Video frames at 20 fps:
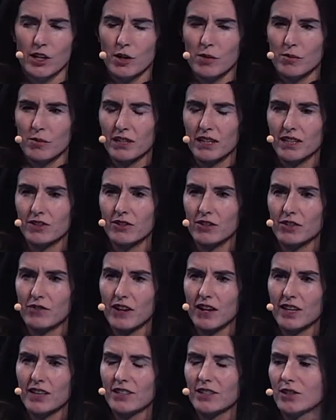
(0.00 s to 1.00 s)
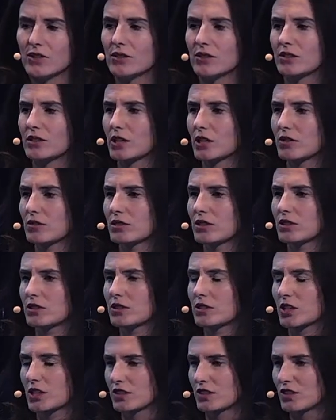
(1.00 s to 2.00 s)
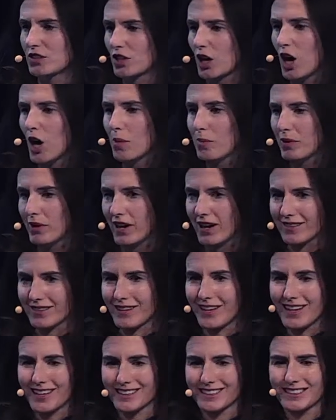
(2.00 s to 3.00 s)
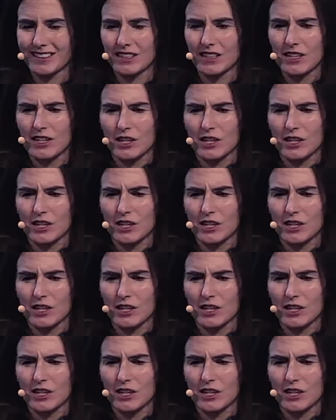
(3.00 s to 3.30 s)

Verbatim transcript: But I'd advise you don't just stop at that.